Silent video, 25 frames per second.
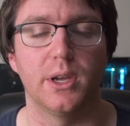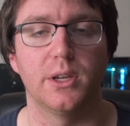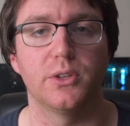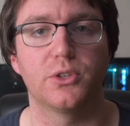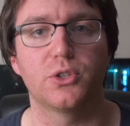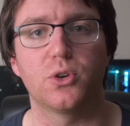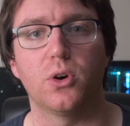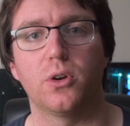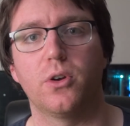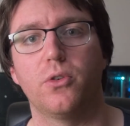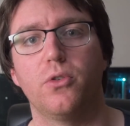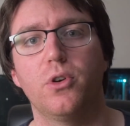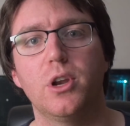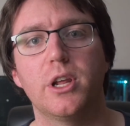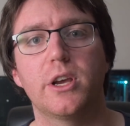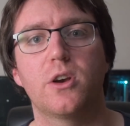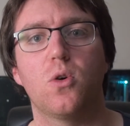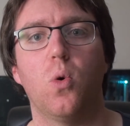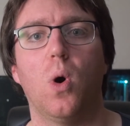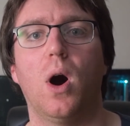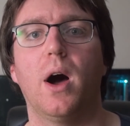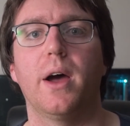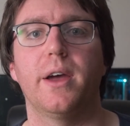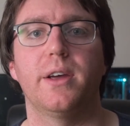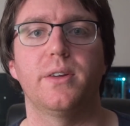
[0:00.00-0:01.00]
It's got a really
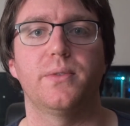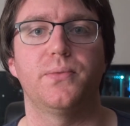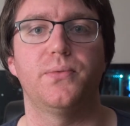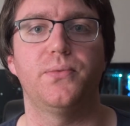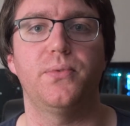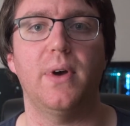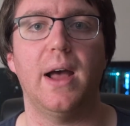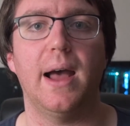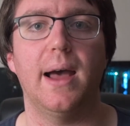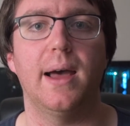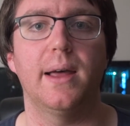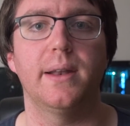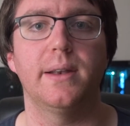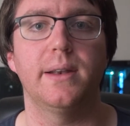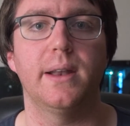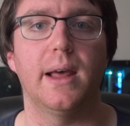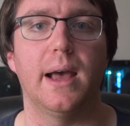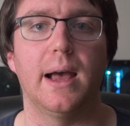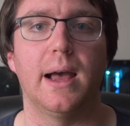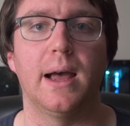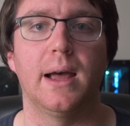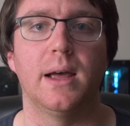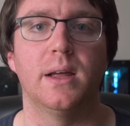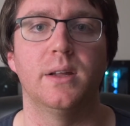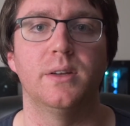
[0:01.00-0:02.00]
quiet fan
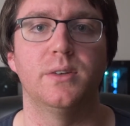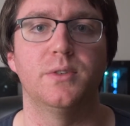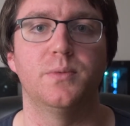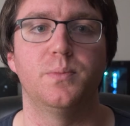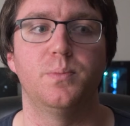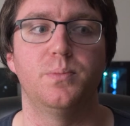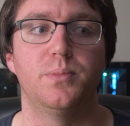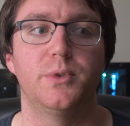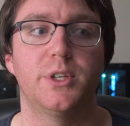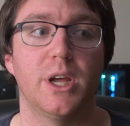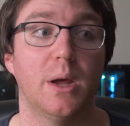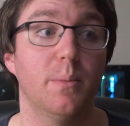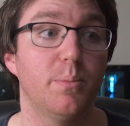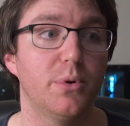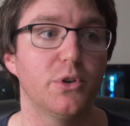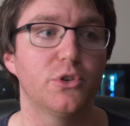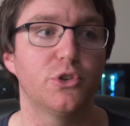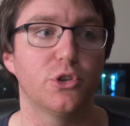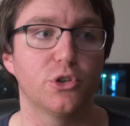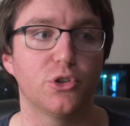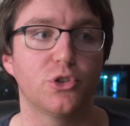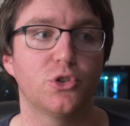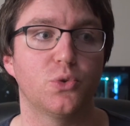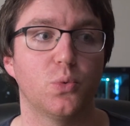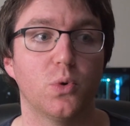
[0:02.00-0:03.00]
and
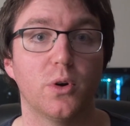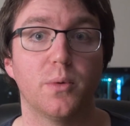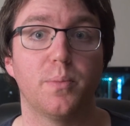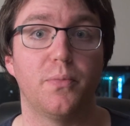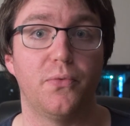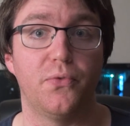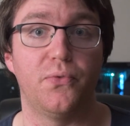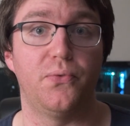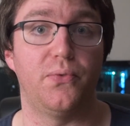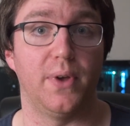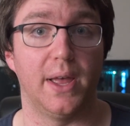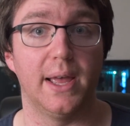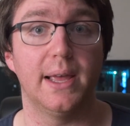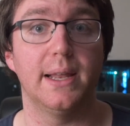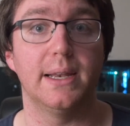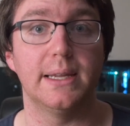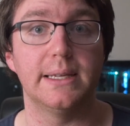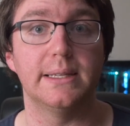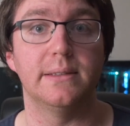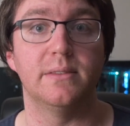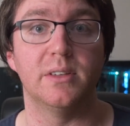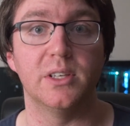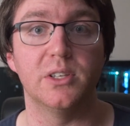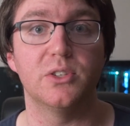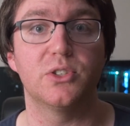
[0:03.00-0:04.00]
temperatures were
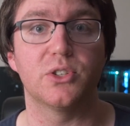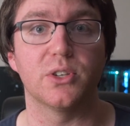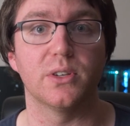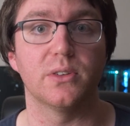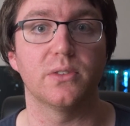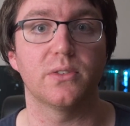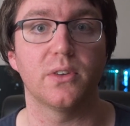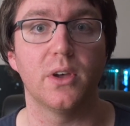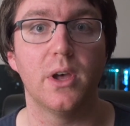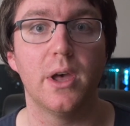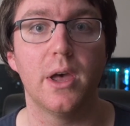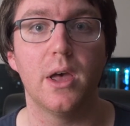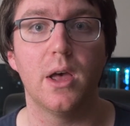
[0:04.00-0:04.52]
fairly decent.